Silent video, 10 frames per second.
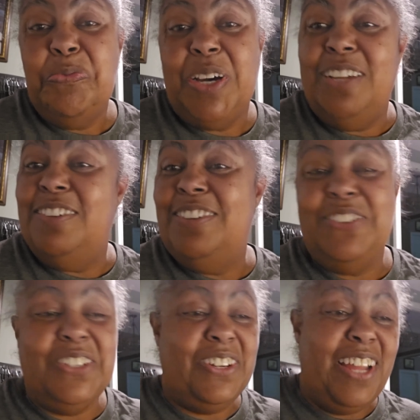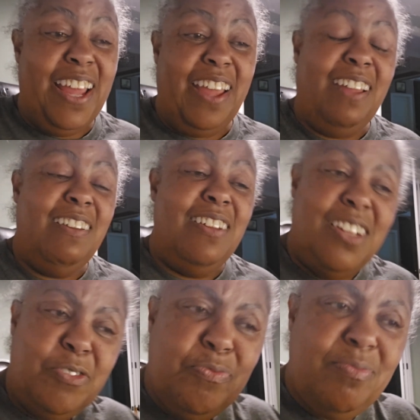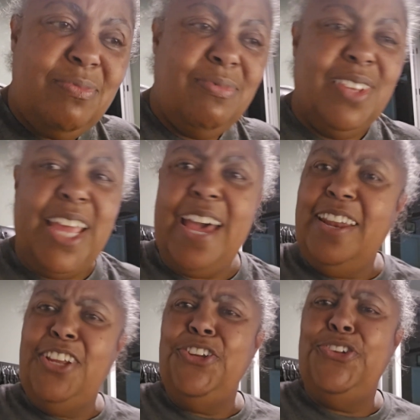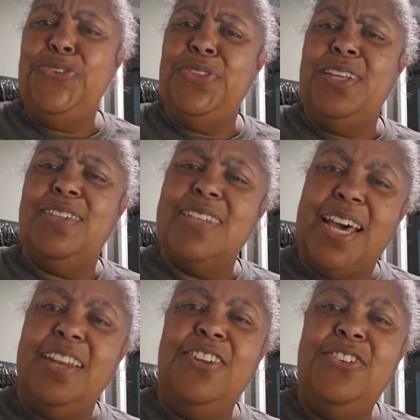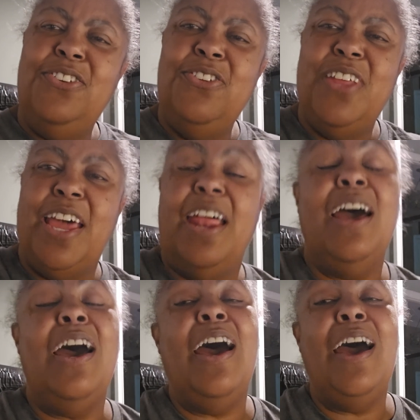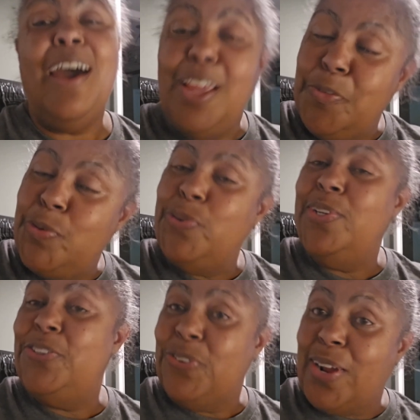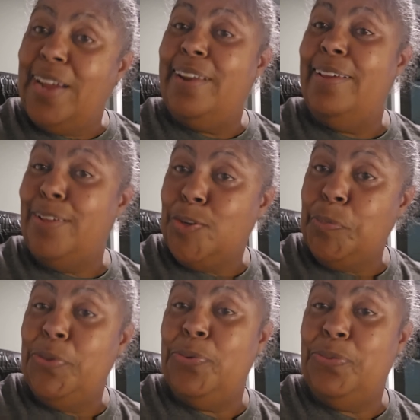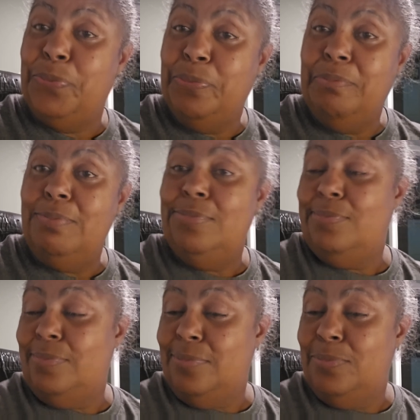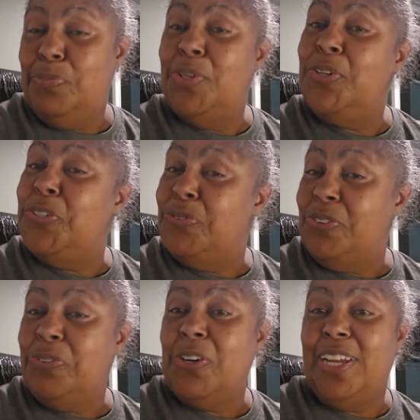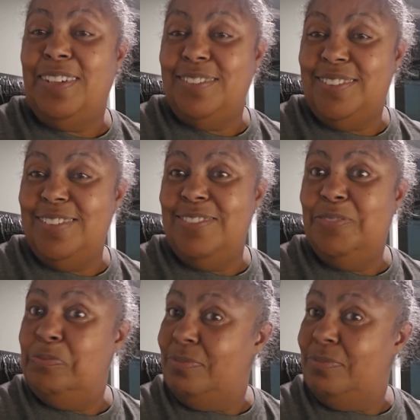too much, or hey, how do you do this? How do you do that? I am going to try to help you. Because we're friends.